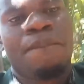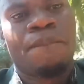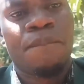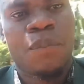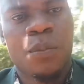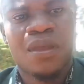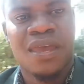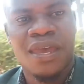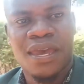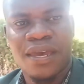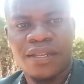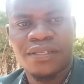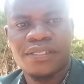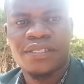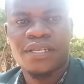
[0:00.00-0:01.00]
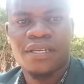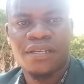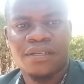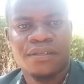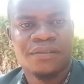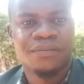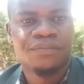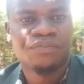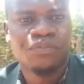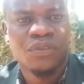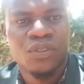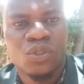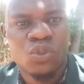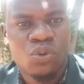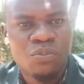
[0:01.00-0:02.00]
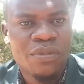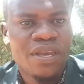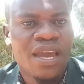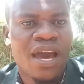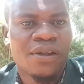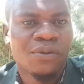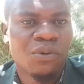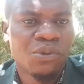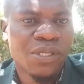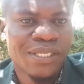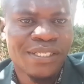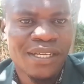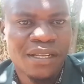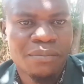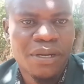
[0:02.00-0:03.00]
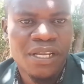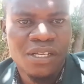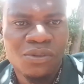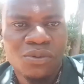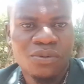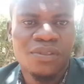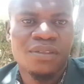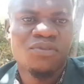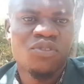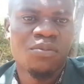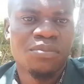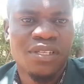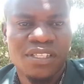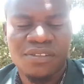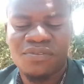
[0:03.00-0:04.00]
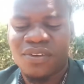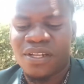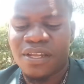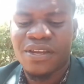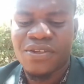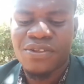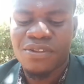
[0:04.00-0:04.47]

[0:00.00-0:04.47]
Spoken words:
And to me, I'll always stand by the truth from this village.